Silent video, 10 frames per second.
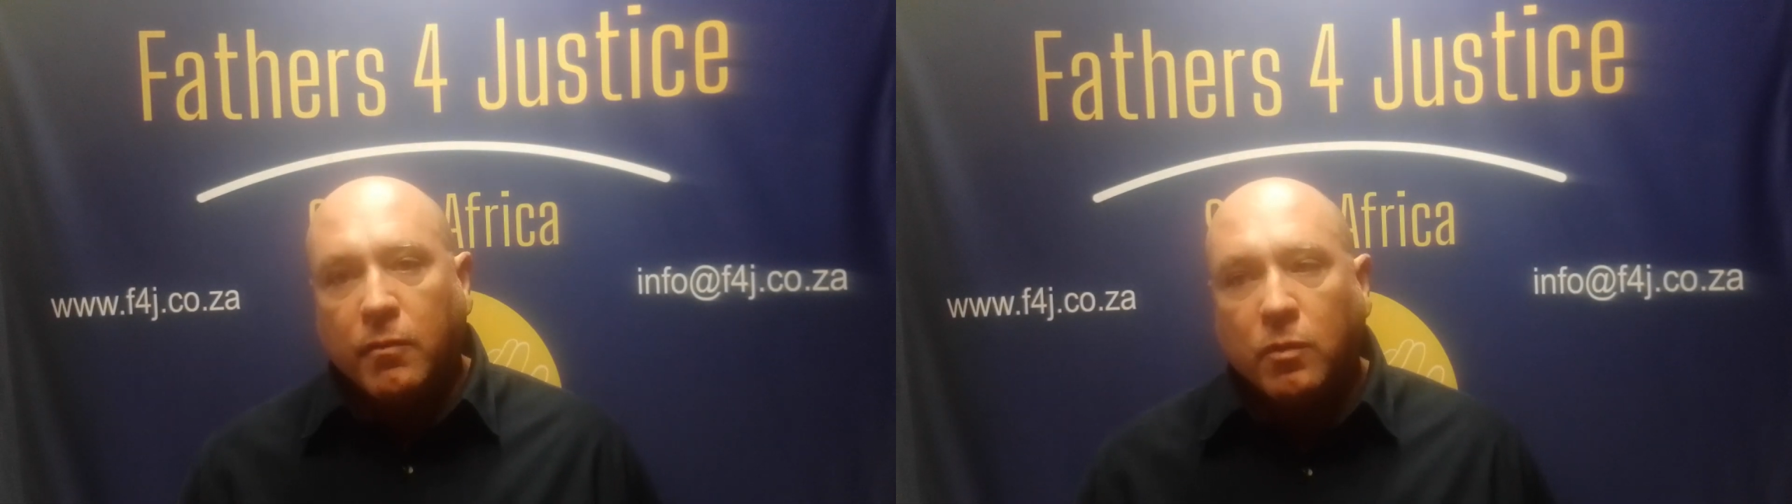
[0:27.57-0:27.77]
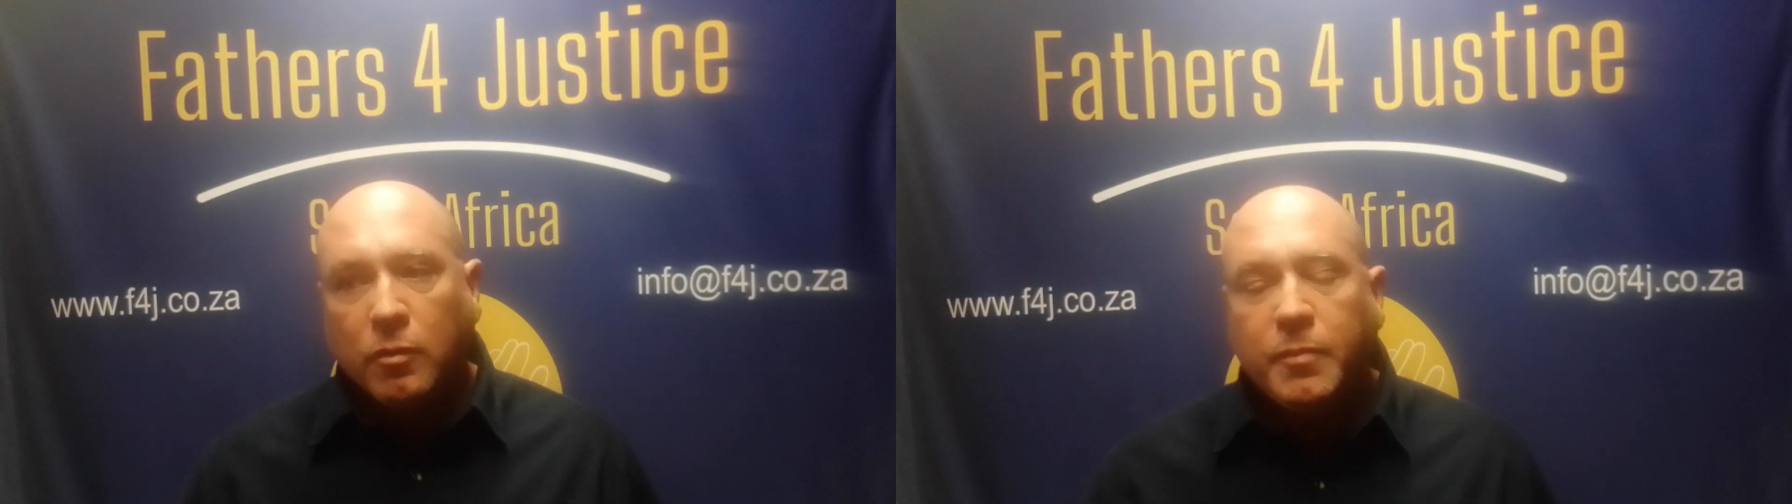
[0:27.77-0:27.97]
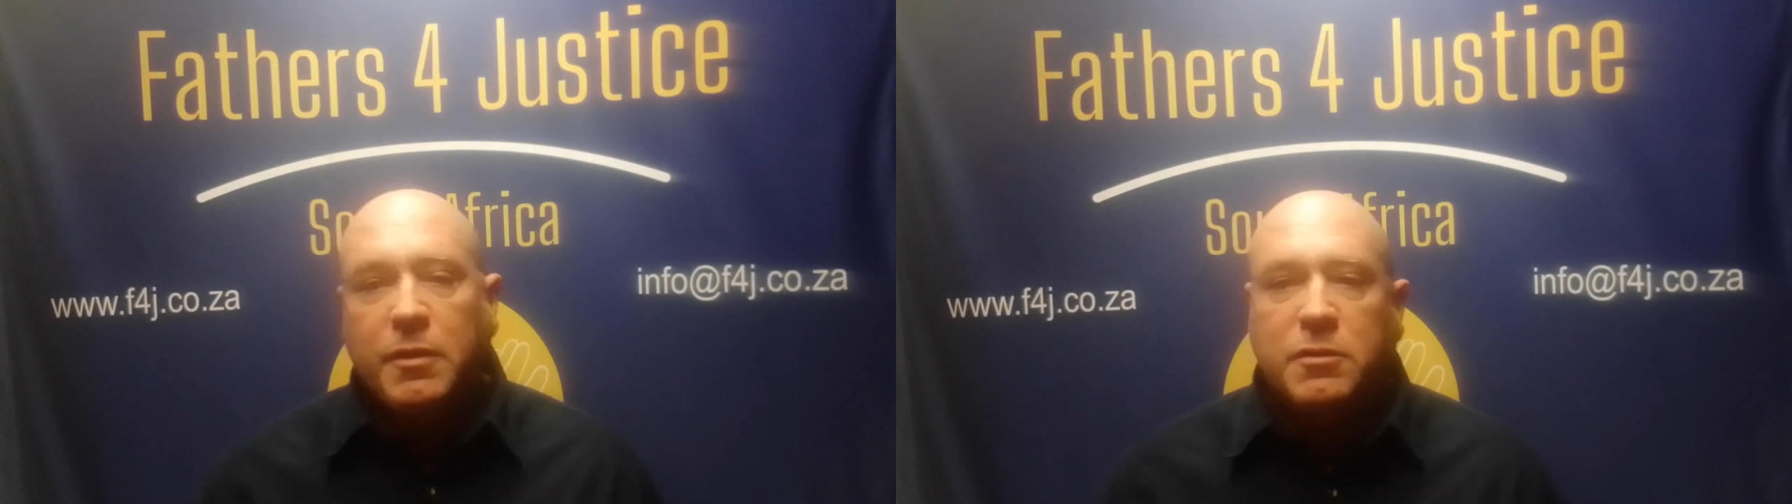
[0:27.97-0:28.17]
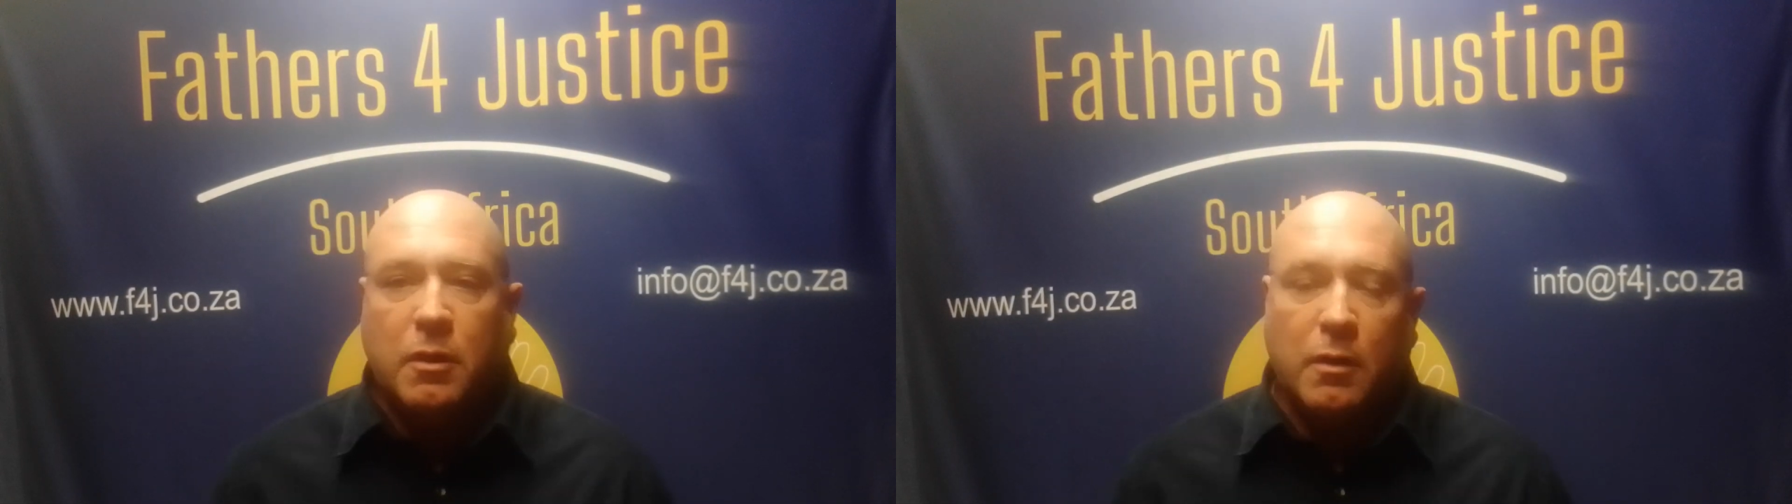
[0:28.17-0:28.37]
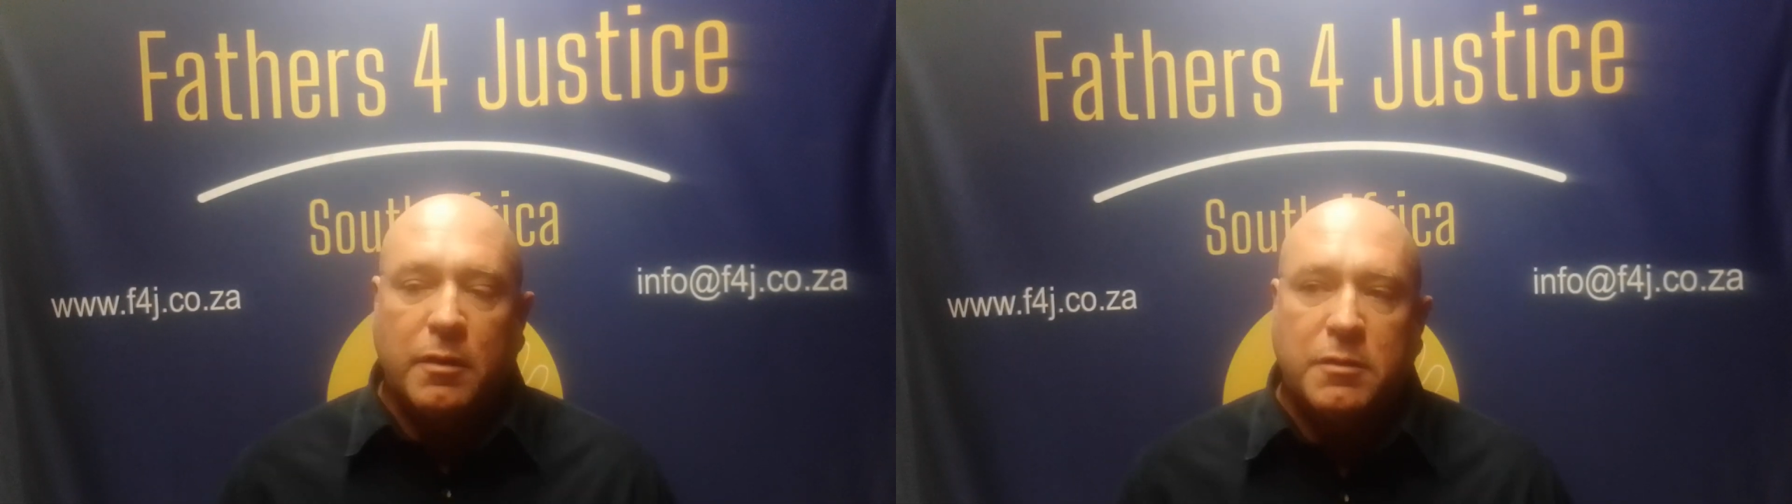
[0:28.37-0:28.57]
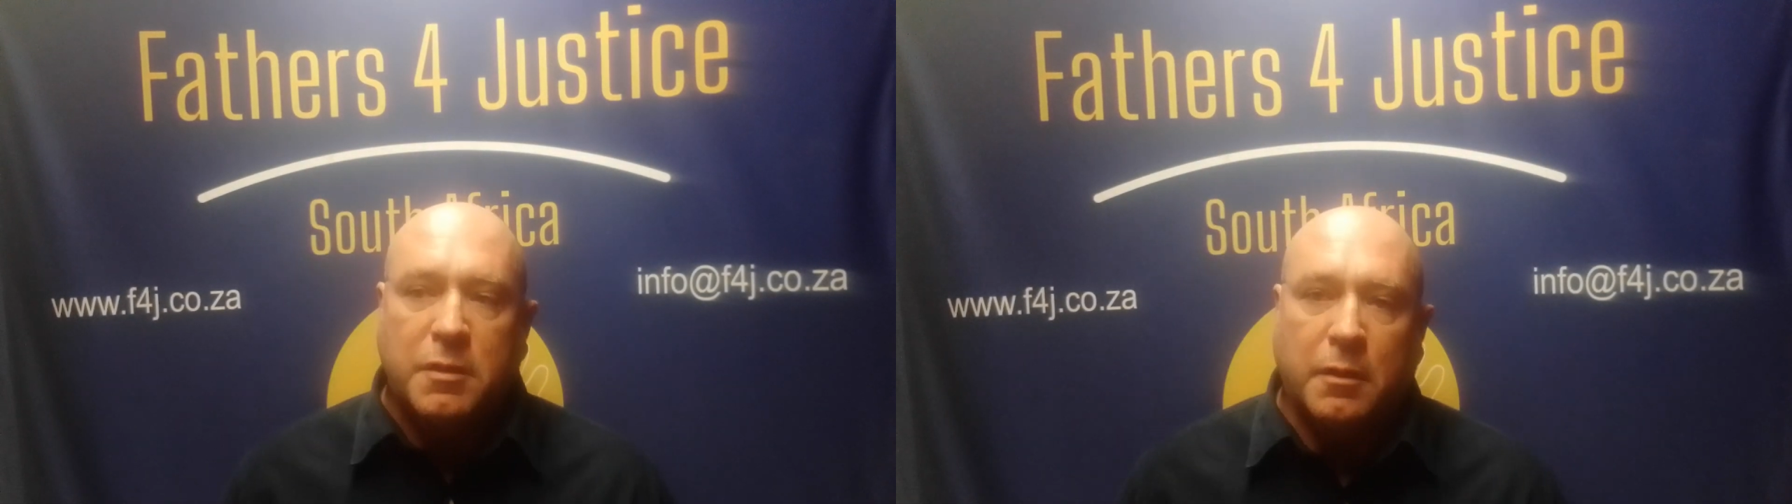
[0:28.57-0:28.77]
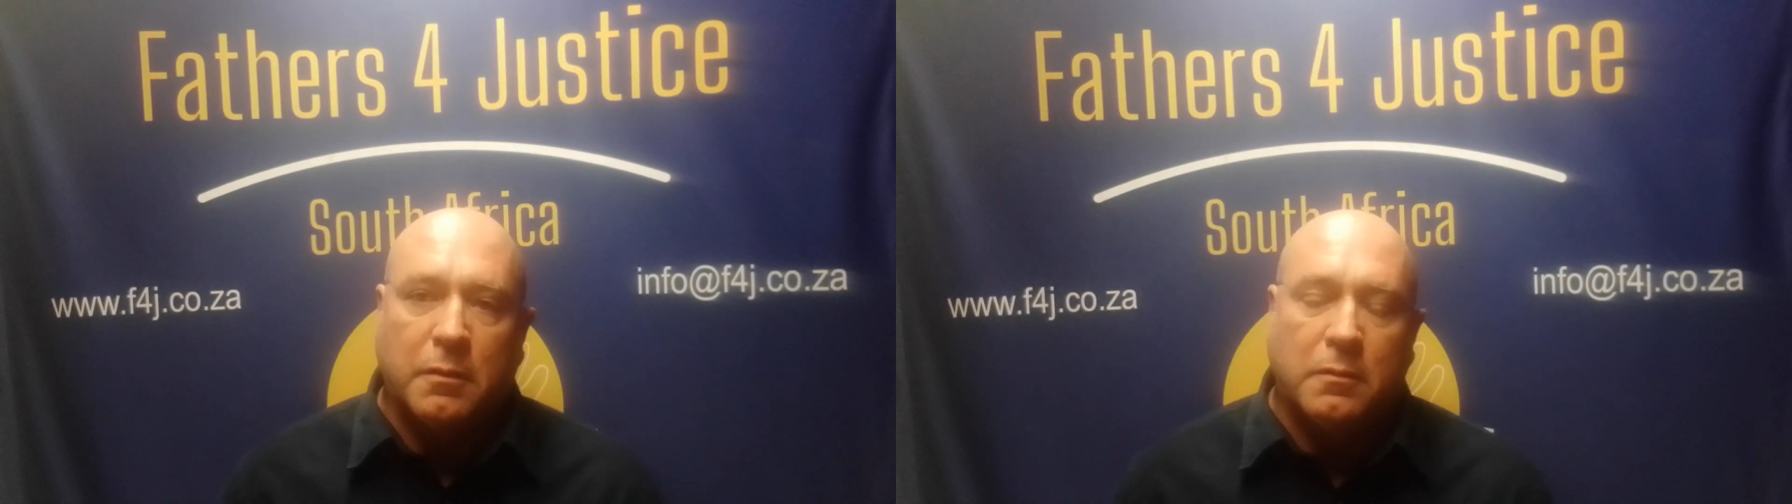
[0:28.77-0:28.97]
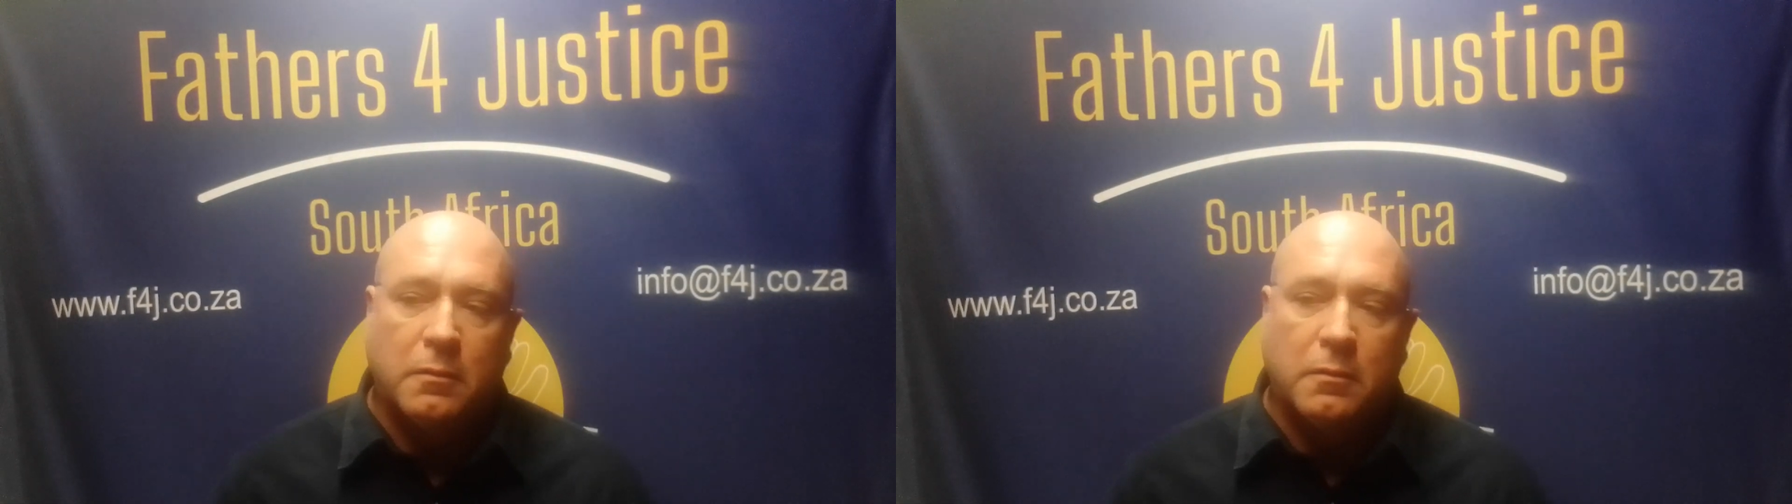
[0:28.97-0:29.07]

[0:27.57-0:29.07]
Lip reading: will be targeting